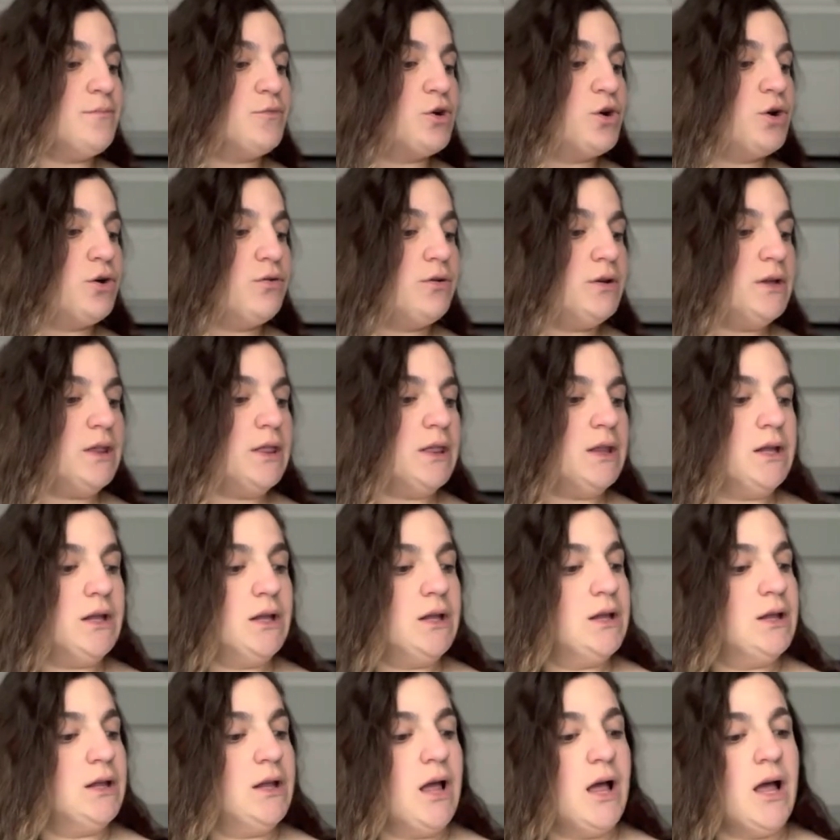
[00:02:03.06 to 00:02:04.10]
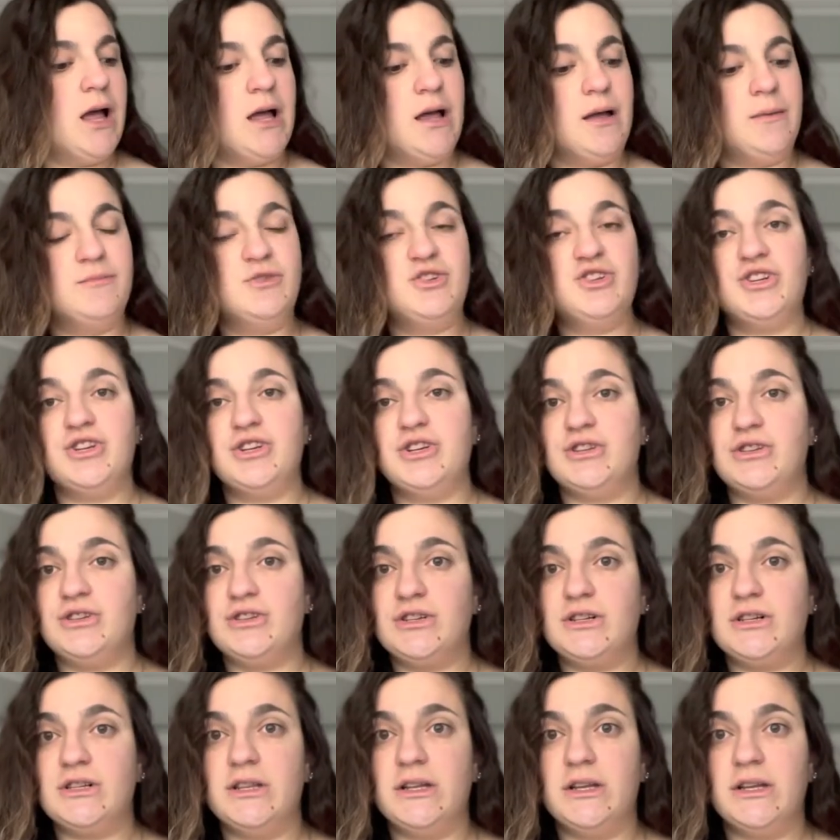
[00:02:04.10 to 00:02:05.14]
currently um,
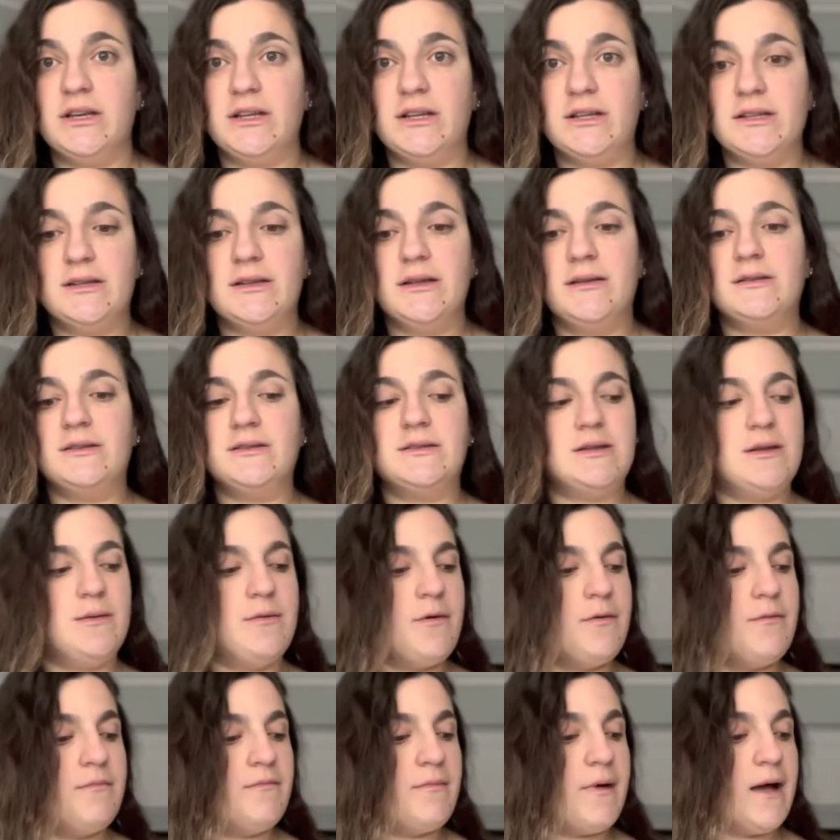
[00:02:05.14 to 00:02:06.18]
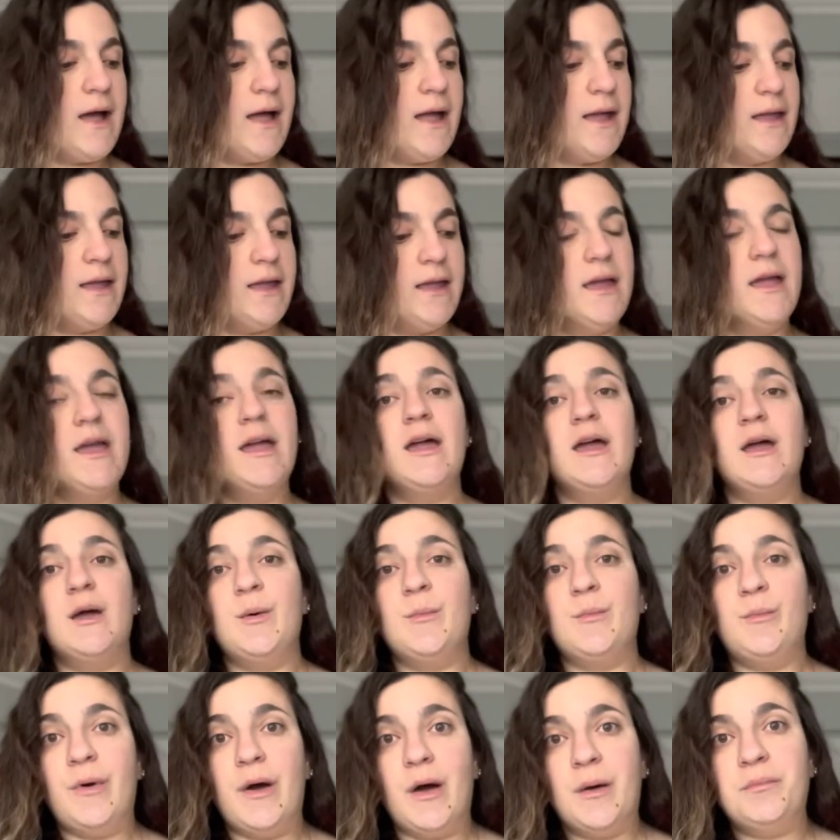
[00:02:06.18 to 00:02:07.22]
cleaning some of my
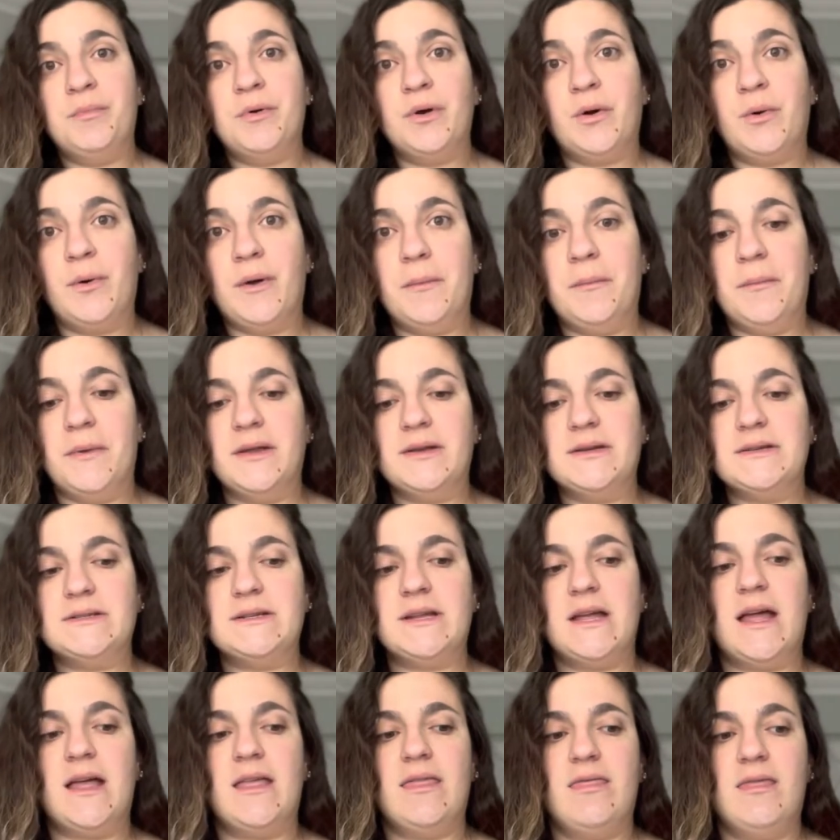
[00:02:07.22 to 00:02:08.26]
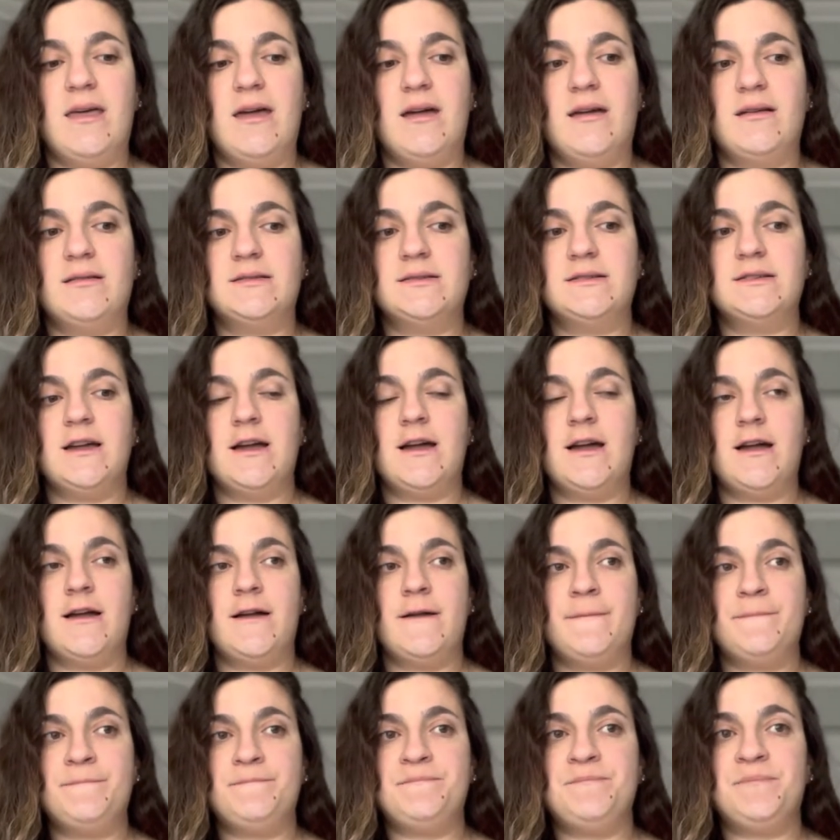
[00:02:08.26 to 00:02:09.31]
pump equipment and then
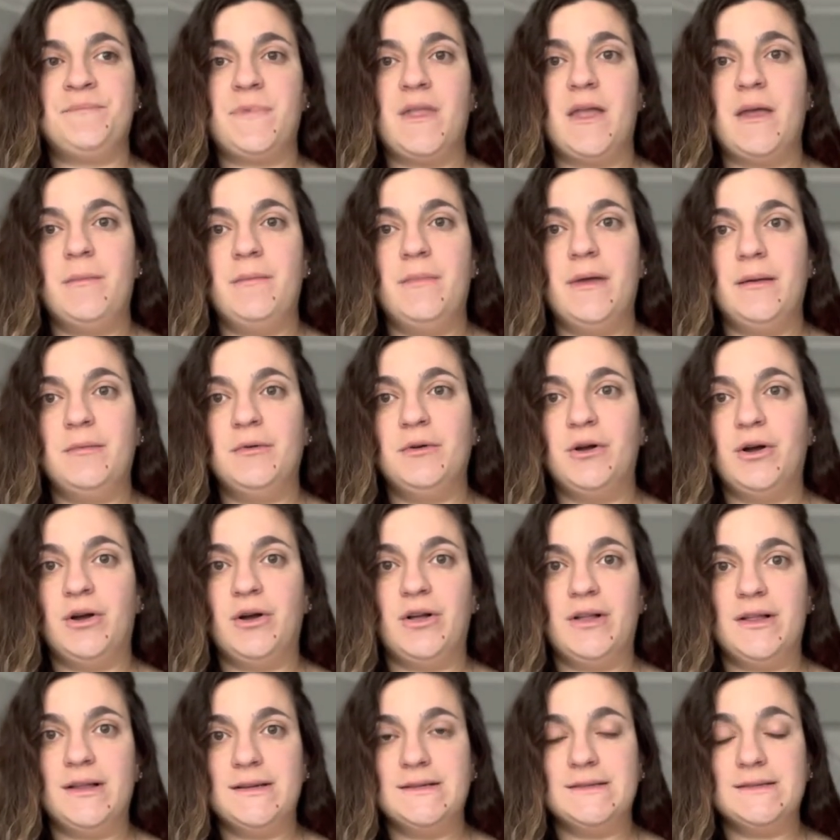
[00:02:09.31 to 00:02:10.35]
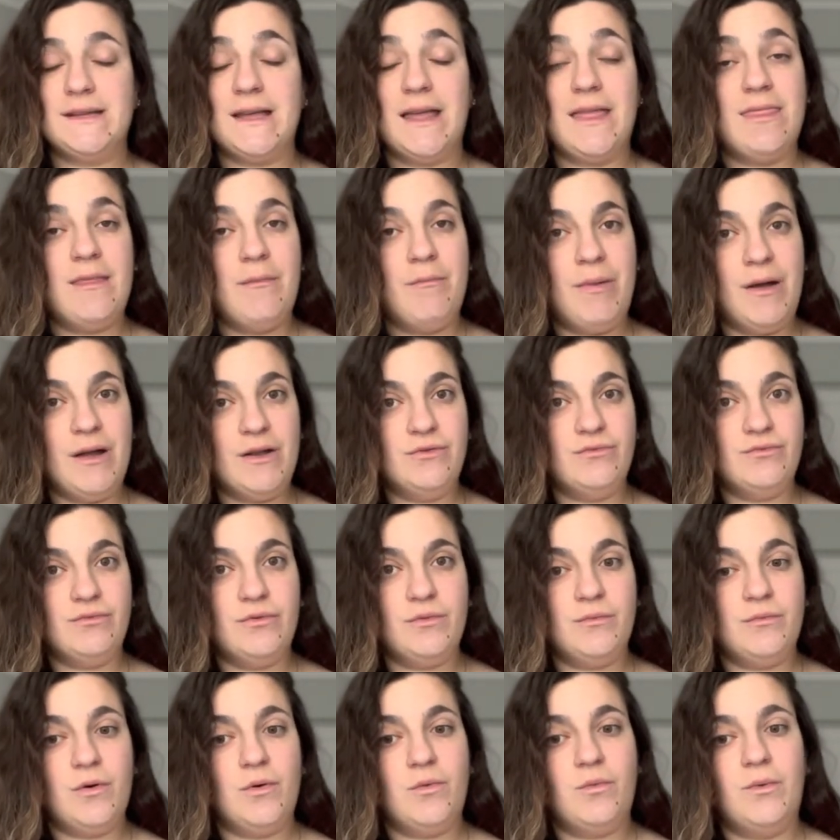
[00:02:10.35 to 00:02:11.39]
um, baby girl is in the
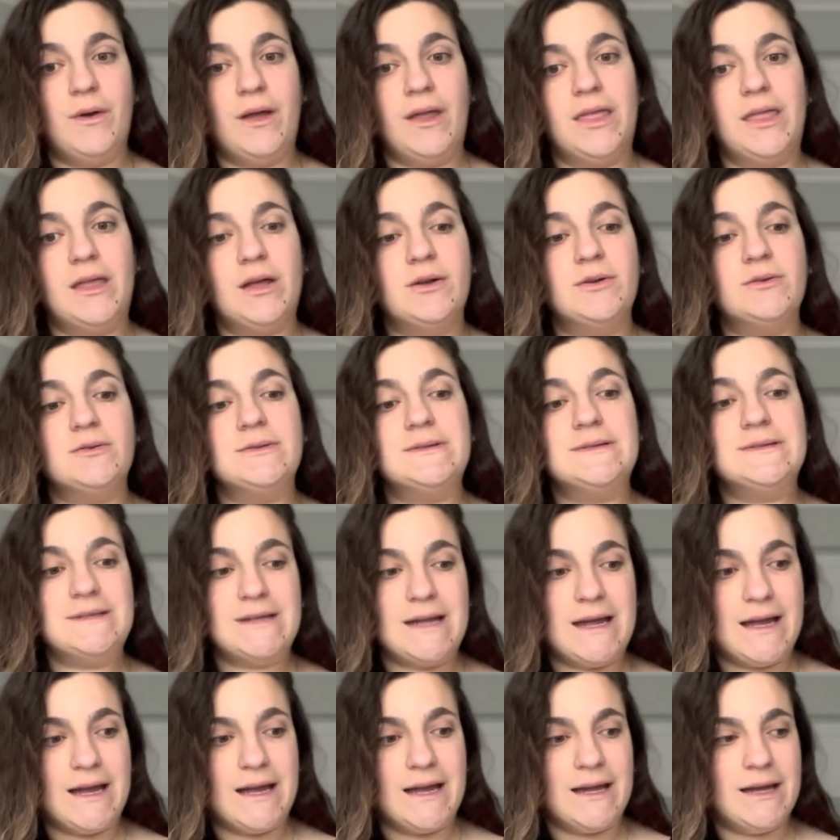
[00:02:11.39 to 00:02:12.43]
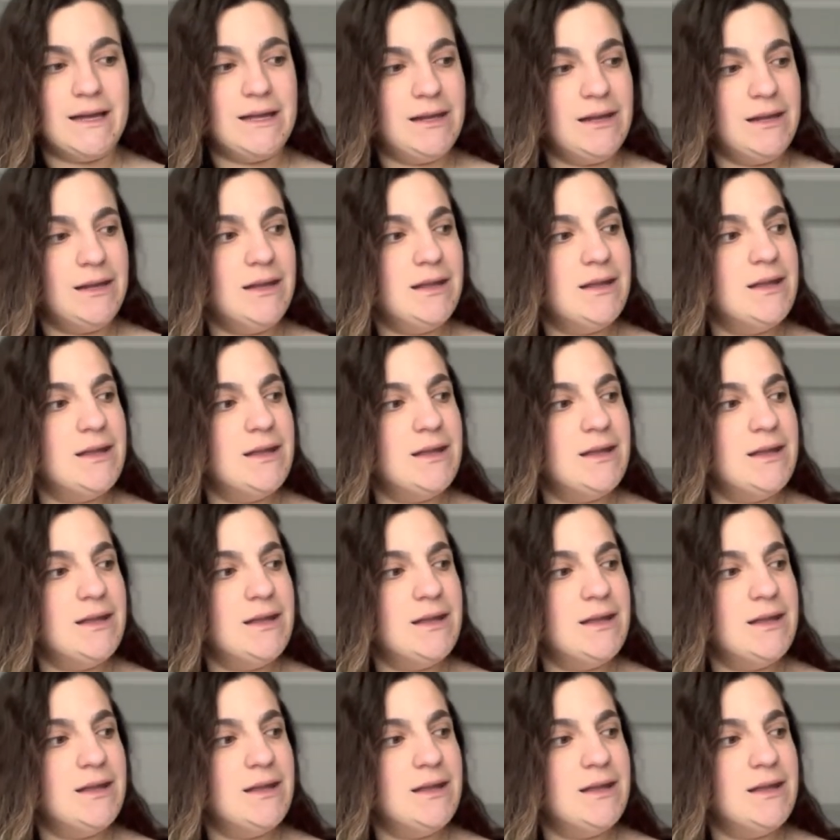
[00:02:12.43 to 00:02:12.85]
bedroom with her dad.